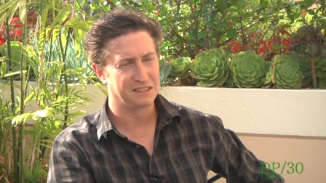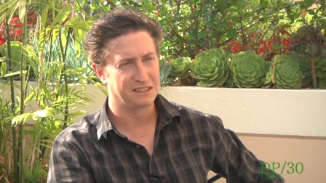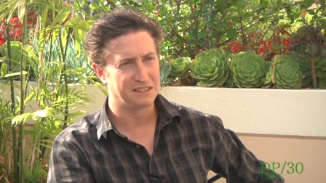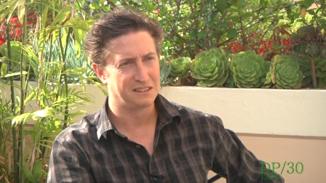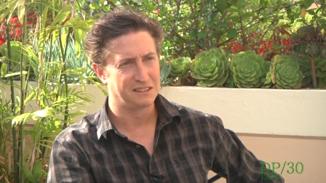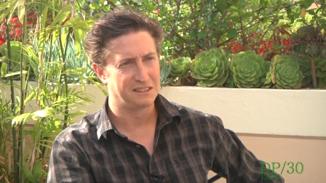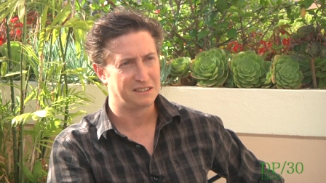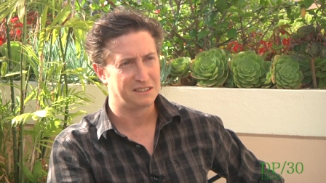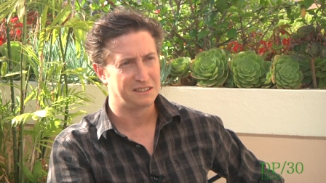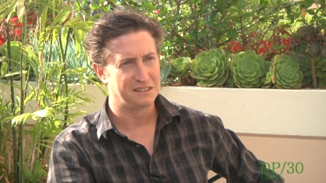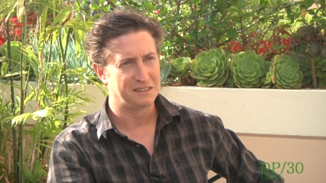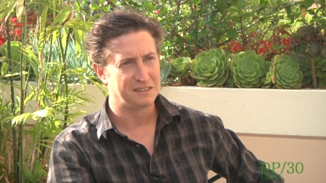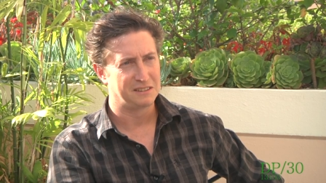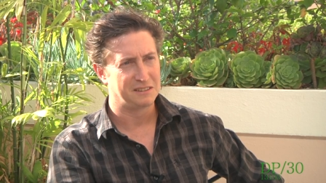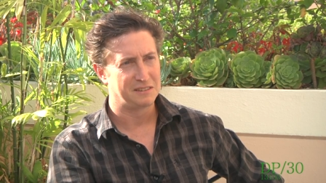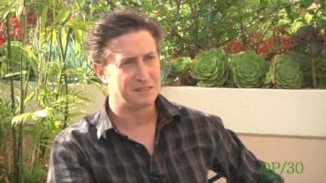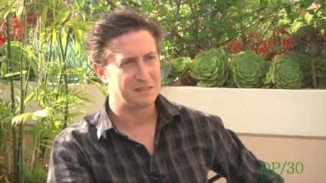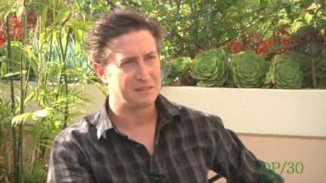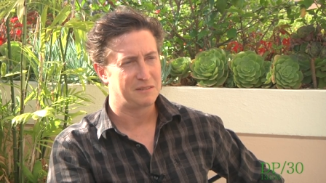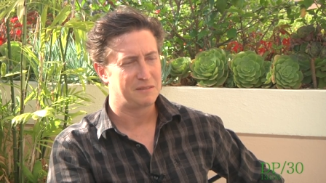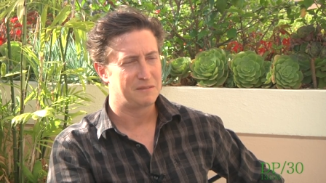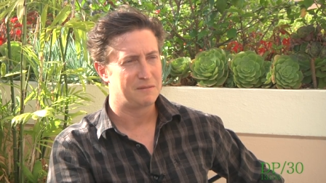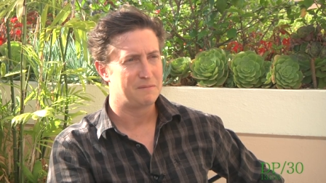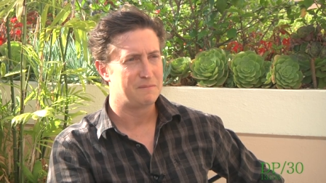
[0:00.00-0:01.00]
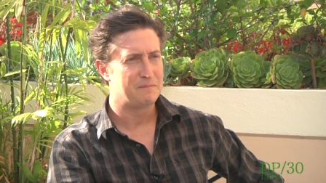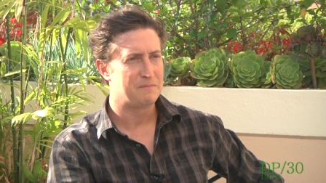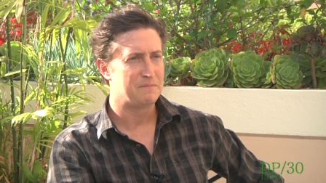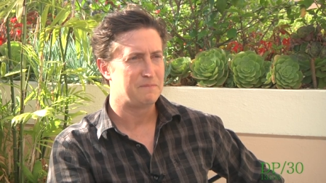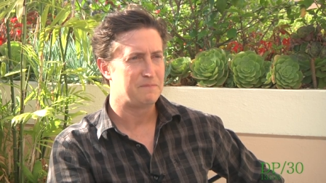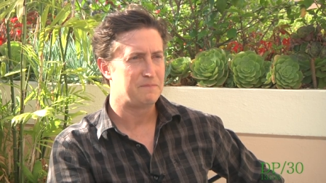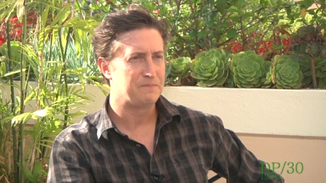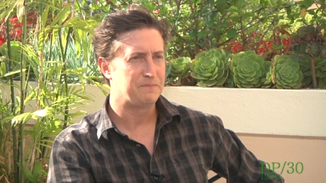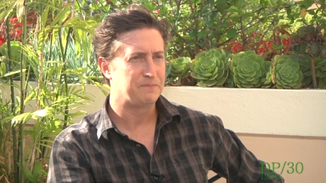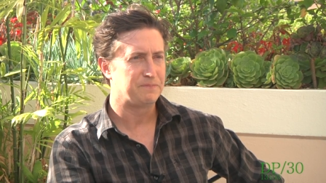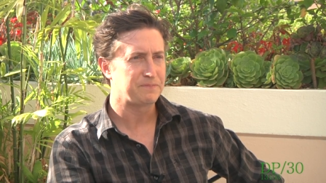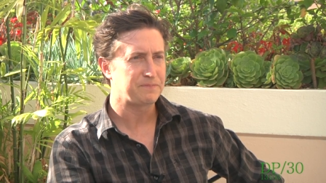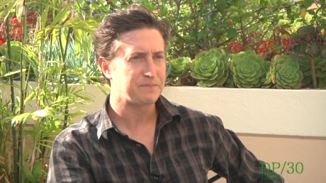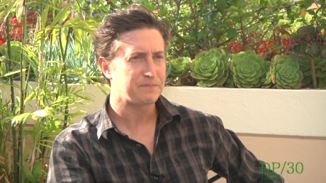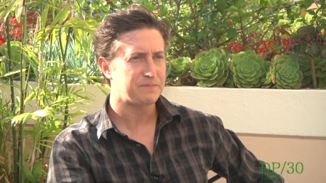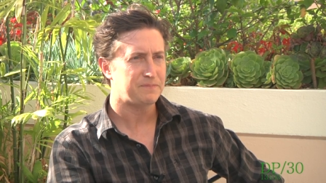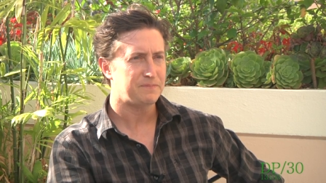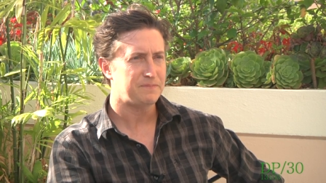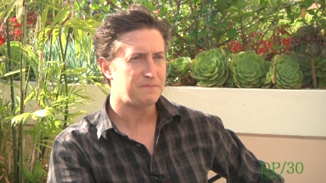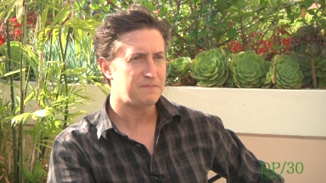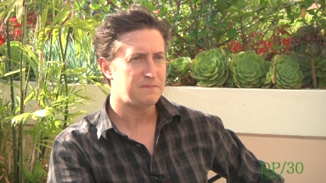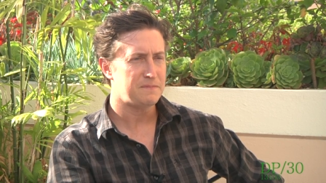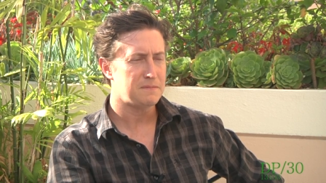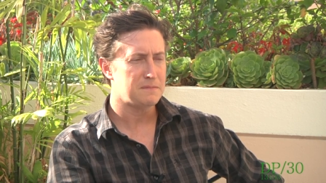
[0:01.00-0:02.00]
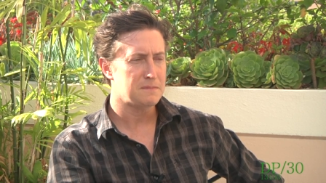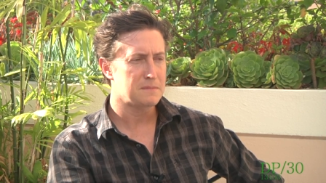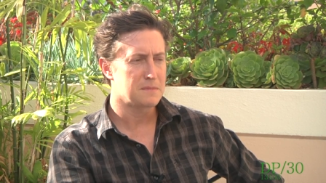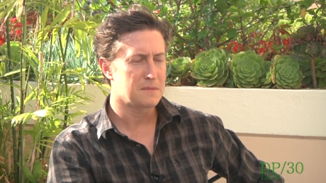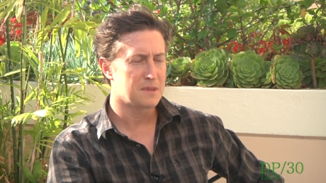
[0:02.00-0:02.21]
So what's the first one that you remember seeing?